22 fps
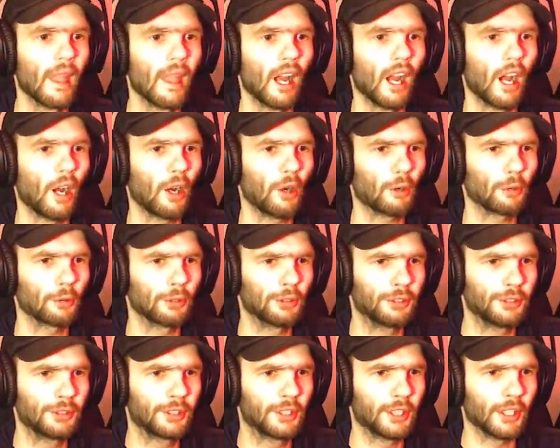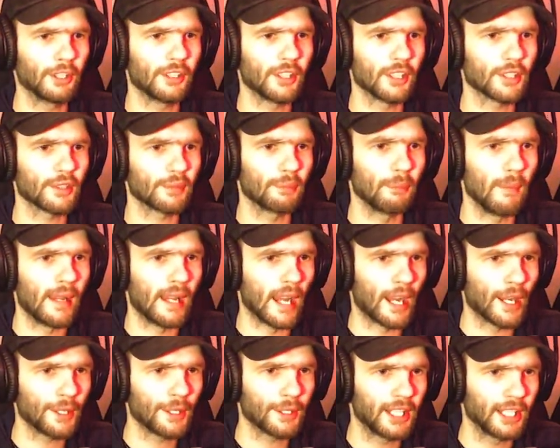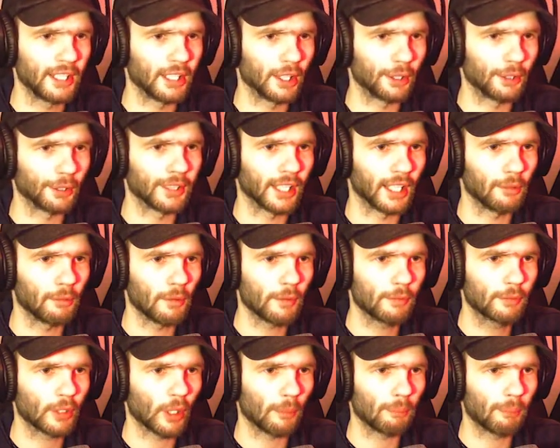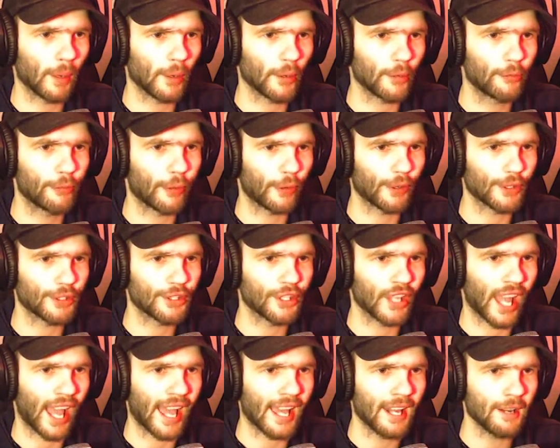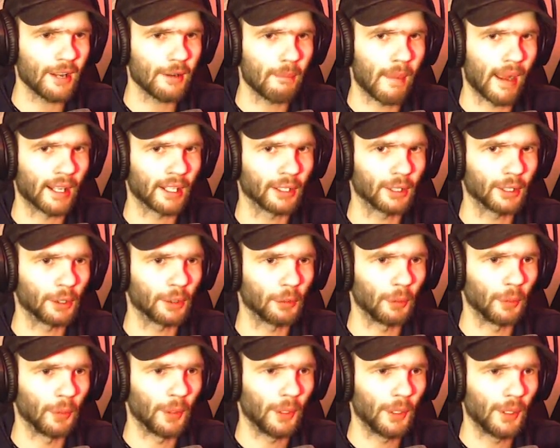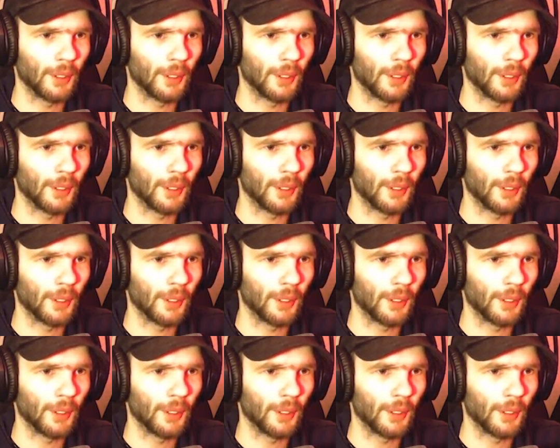Oh goodness me, okie dokie, we've got both Foxy and Mangle.